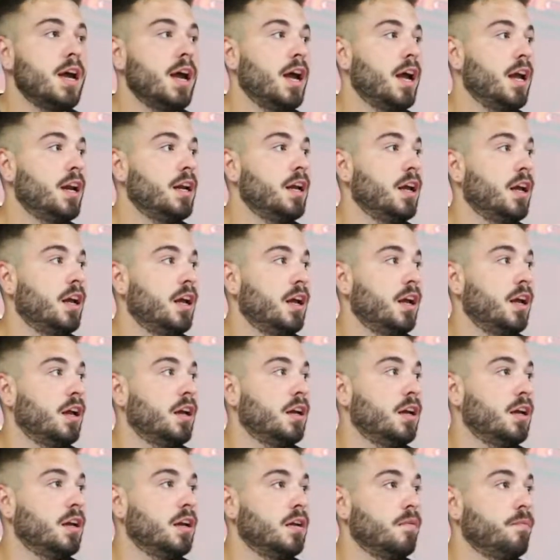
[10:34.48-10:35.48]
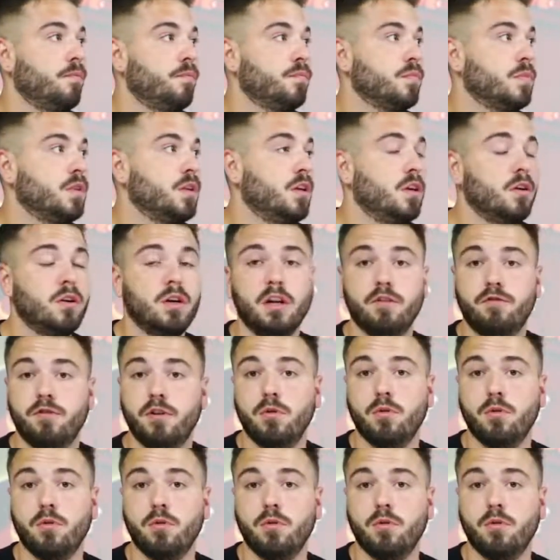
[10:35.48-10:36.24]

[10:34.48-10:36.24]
and then, you know, if